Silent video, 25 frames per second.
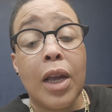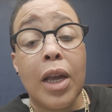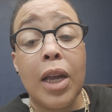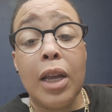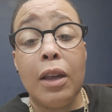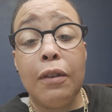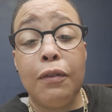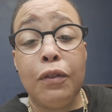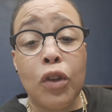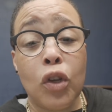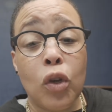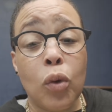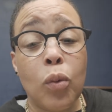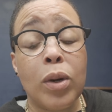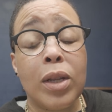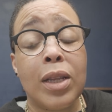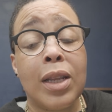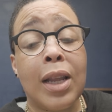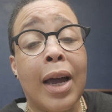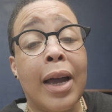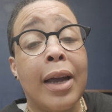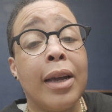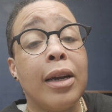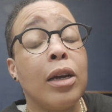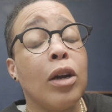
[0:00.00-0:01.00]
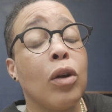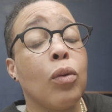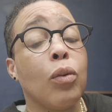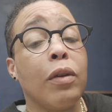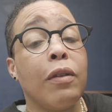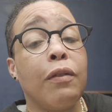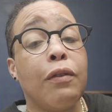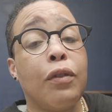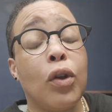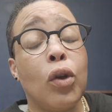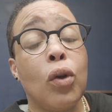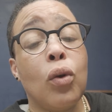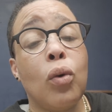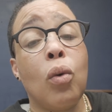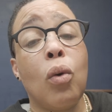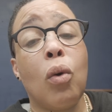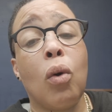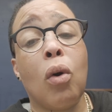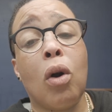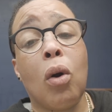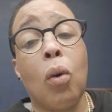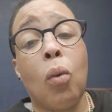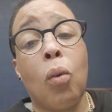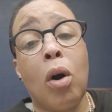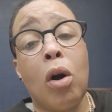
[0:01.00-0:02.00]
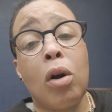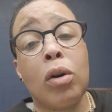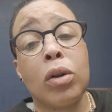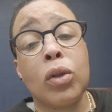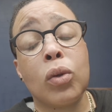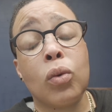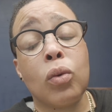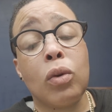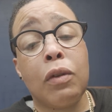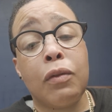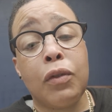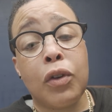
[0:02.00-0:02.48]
If you would like a review or a walkthrough